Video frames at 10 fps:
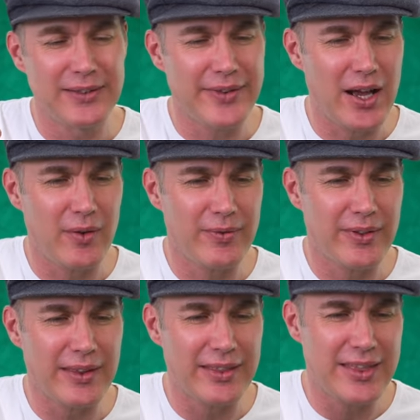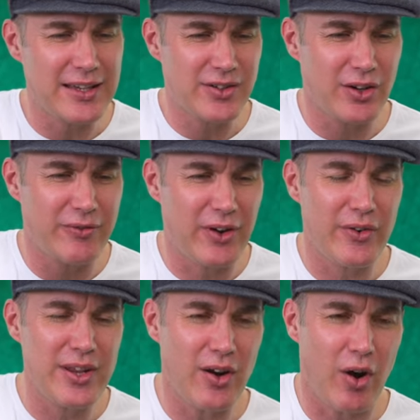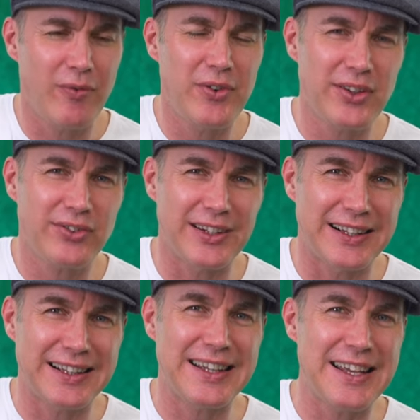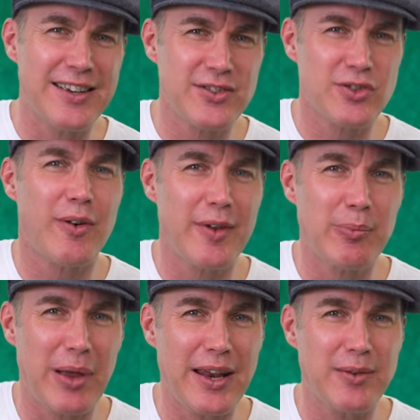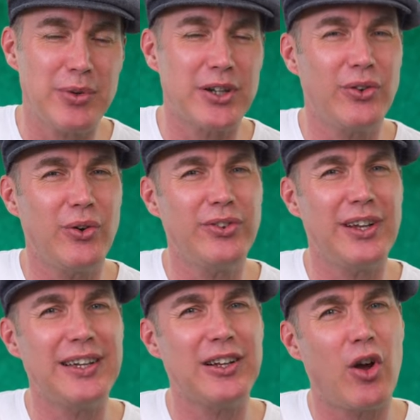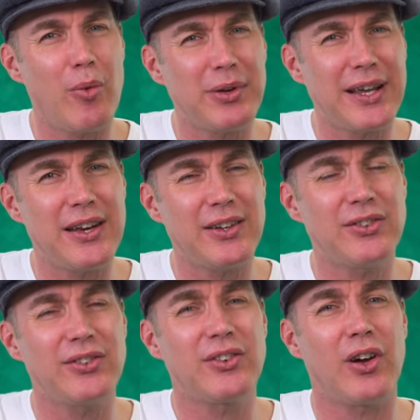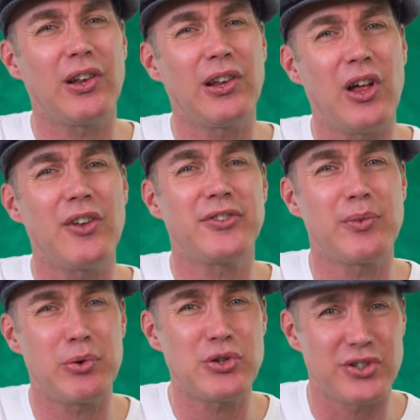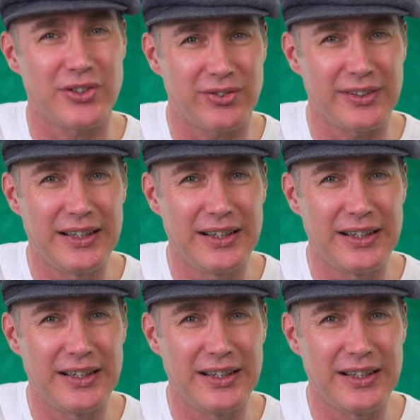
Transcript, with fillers: Now, that's got a very obvious and clear strumming pattern, but it's also a little complicated because it's got lots of pushes.